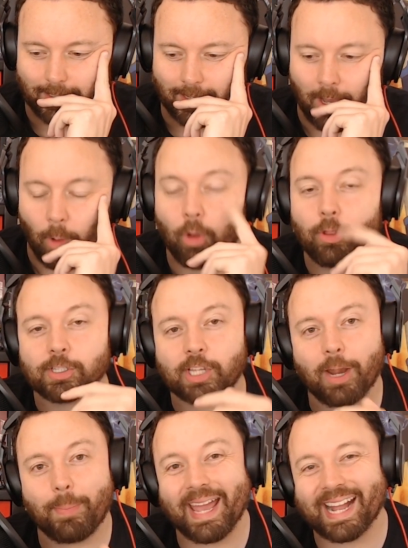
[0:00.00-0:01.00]
Well, there's
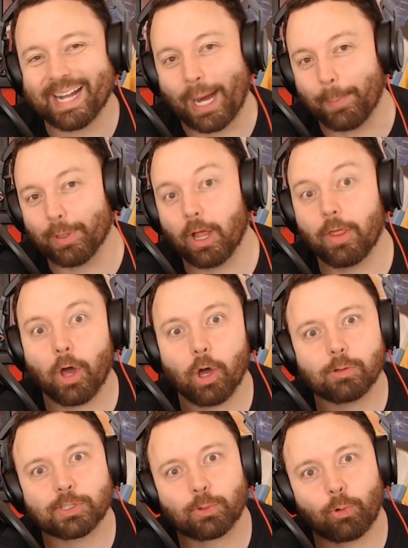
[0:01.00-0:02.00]
going to be a couple of
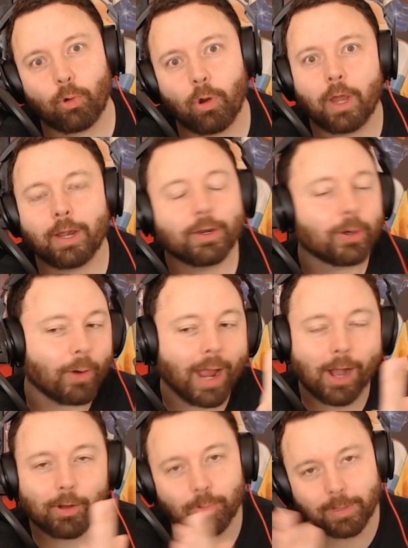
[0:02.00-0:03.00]
those running
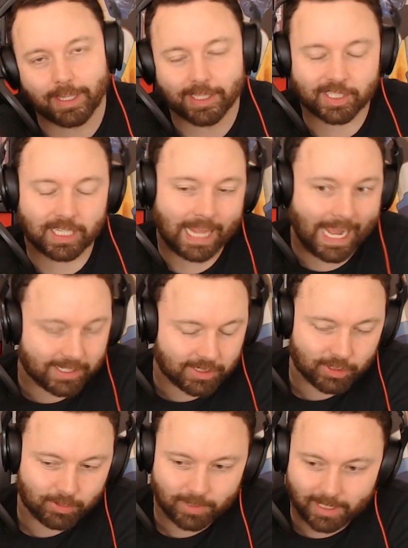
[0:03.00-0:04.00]
around when this class
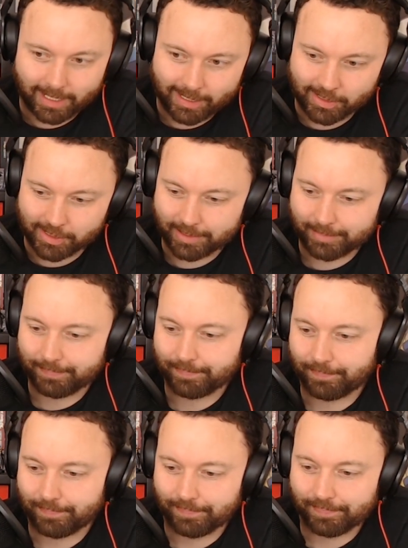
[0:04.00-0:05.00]
is released.
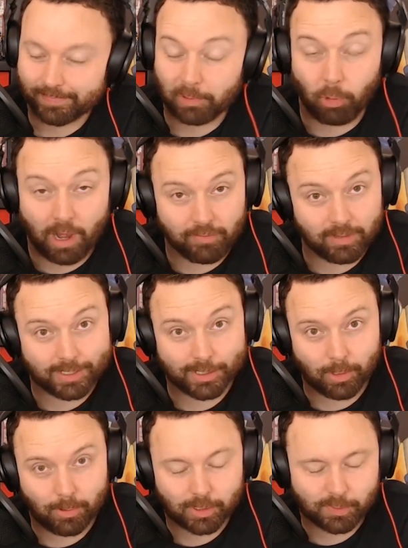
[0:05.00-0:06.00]
Rightfully
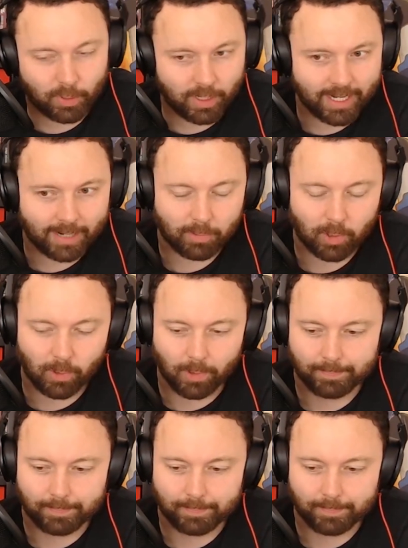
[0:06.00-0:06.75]
so, looks pretty damn cool.